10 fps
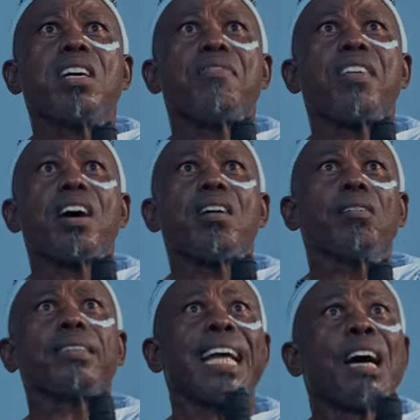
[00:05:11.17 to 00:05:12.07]

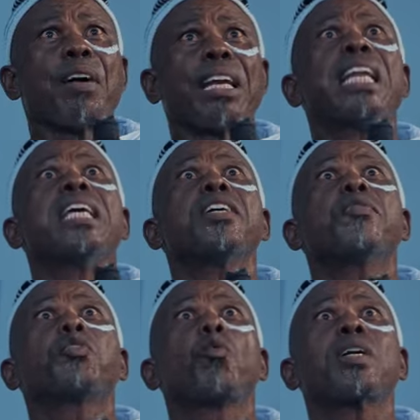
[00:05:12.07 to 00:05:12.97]
never, never
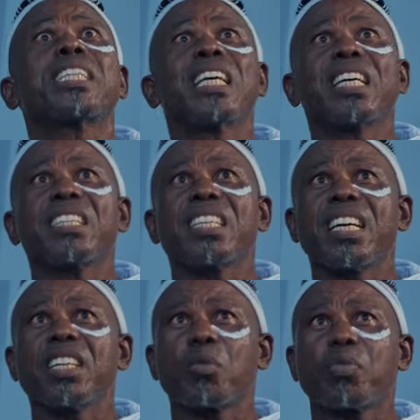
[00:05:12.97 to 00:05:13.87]
live to witness
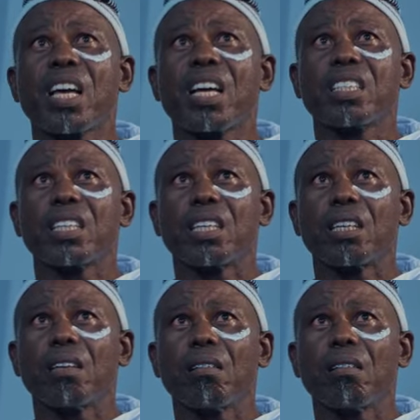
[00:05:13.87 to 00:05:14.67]
the age of 30.